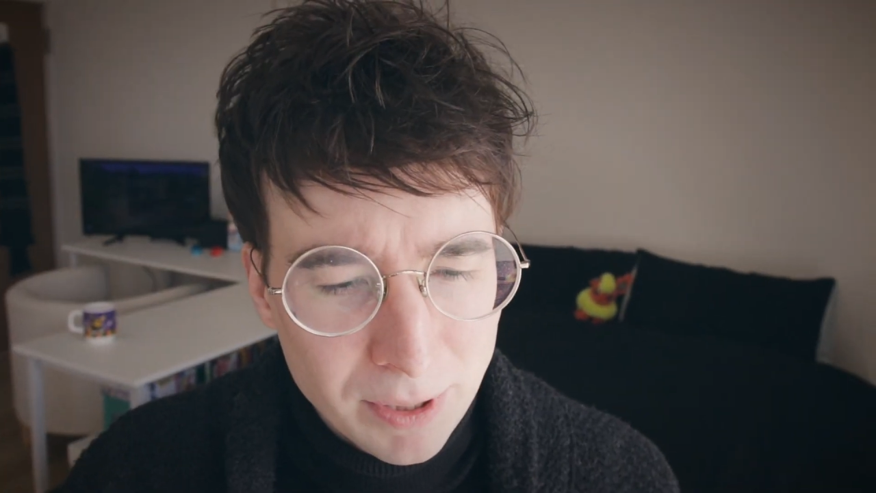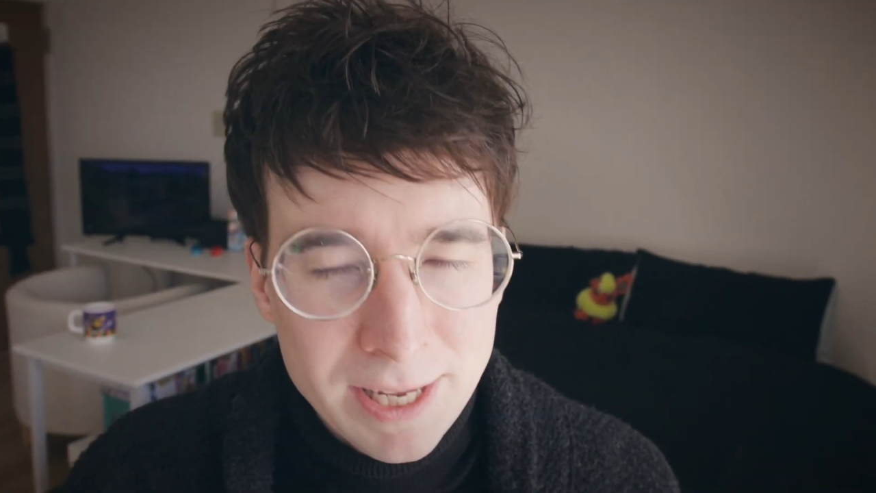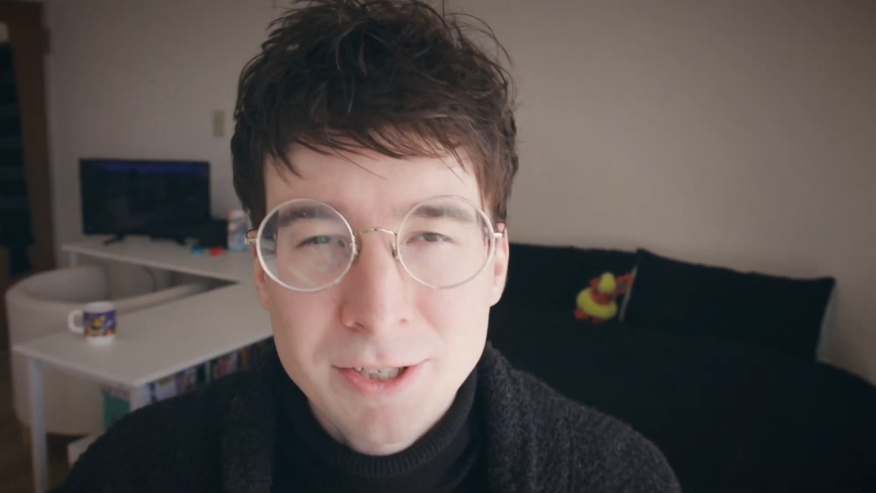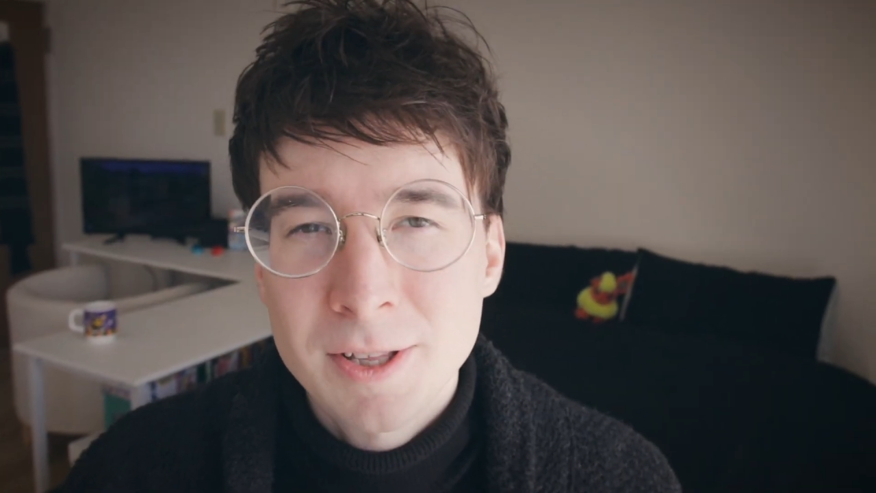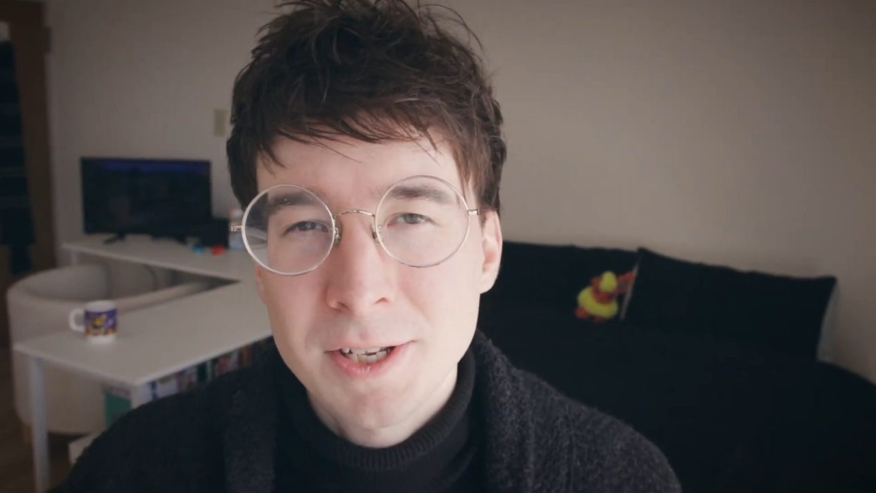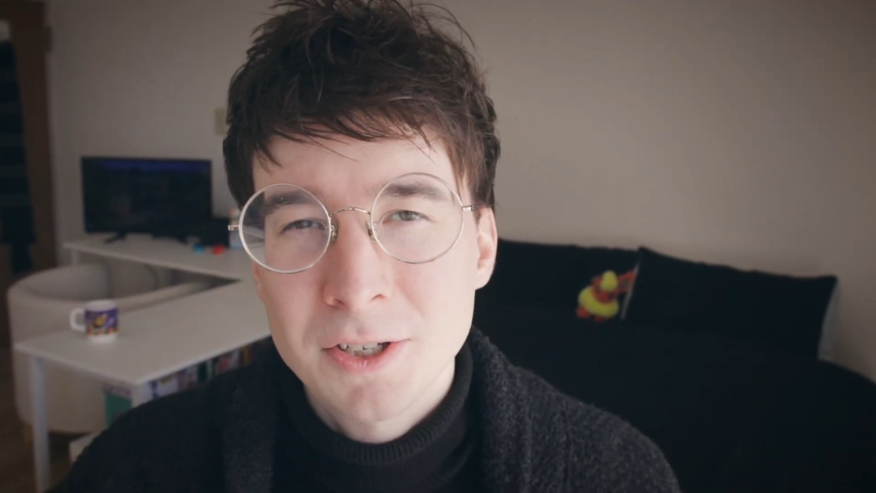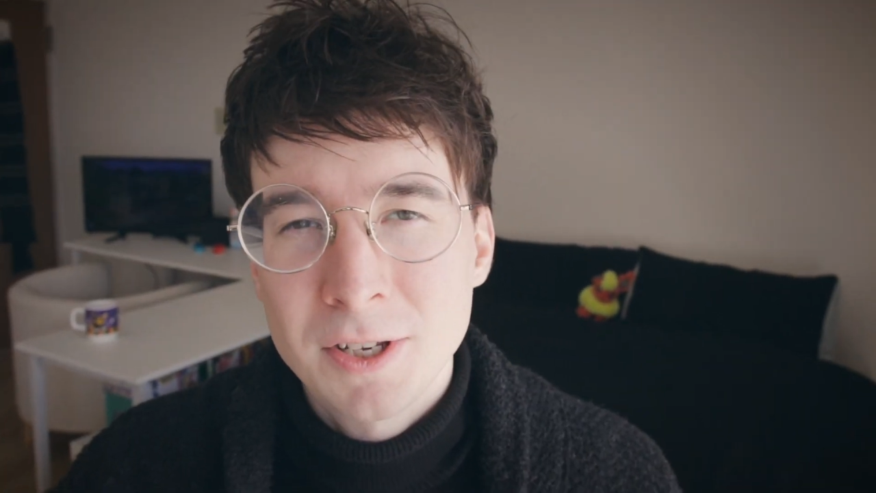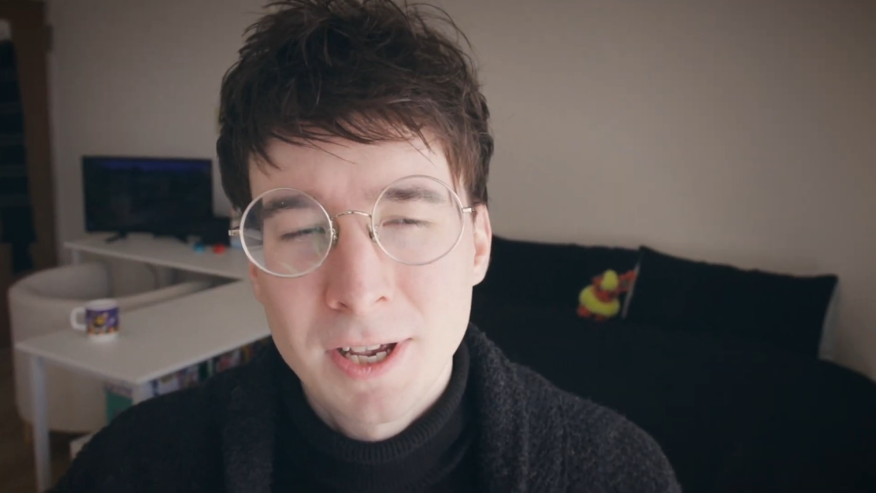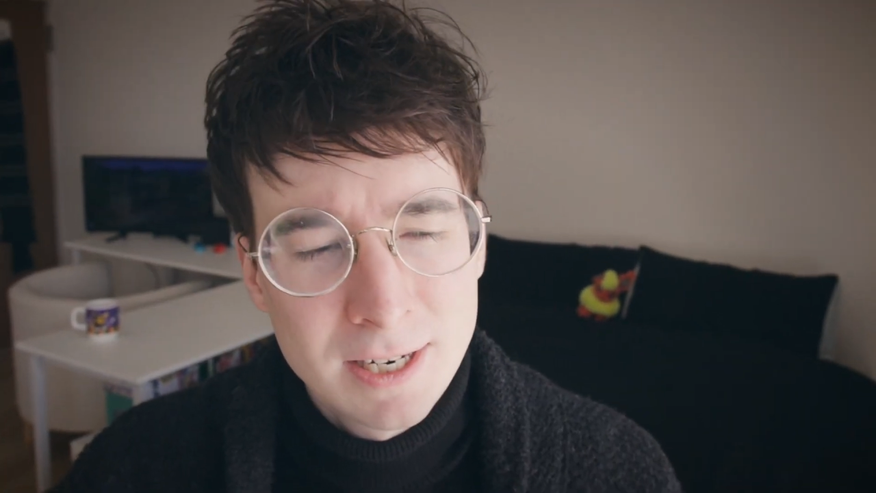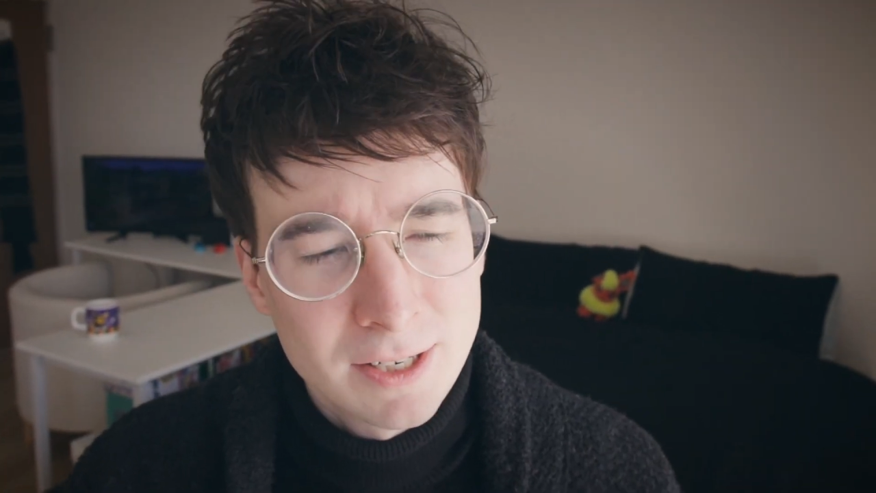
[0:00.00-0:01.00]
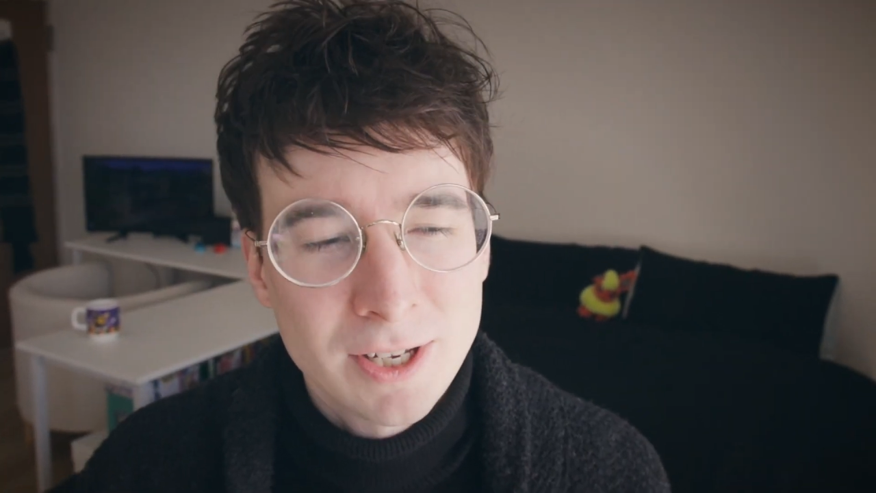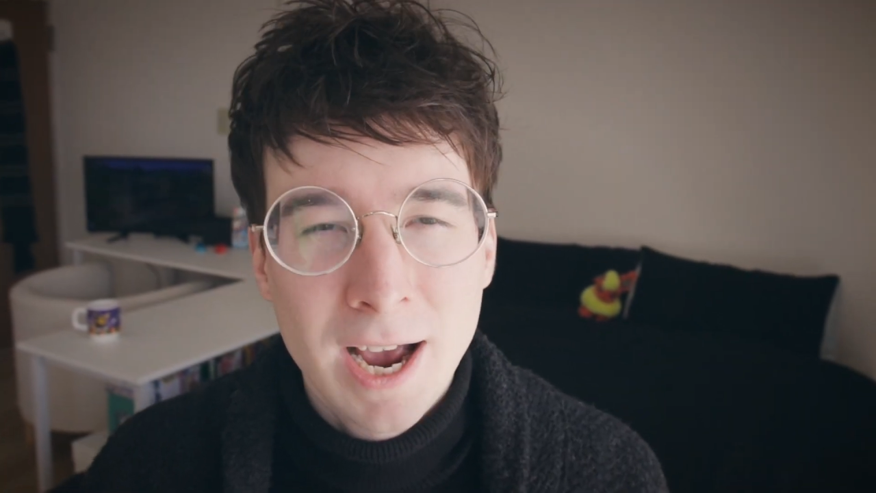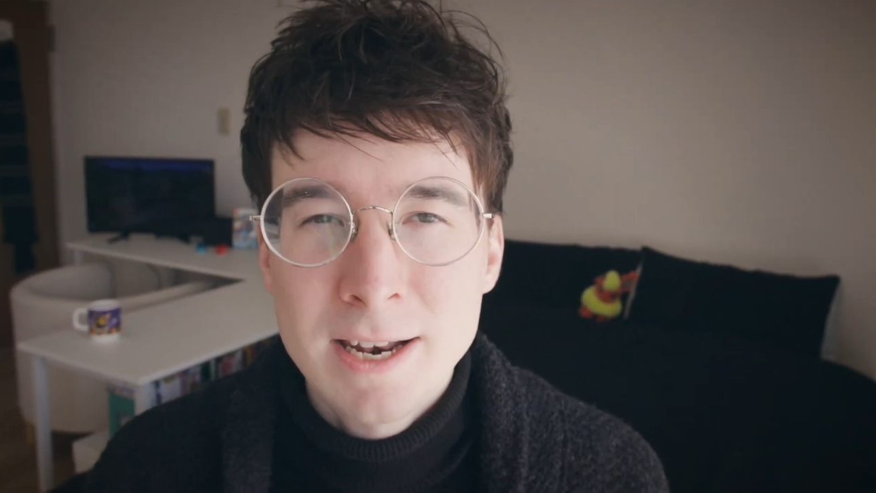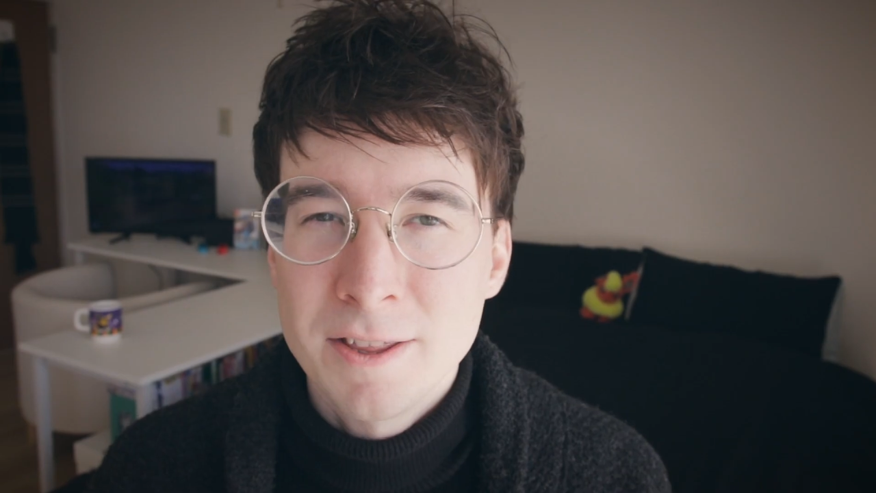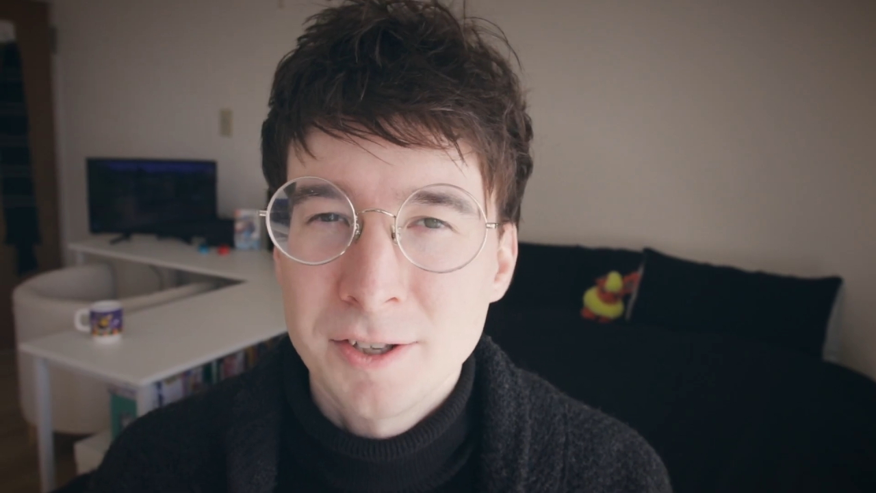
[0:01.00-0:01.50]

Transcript: place this design in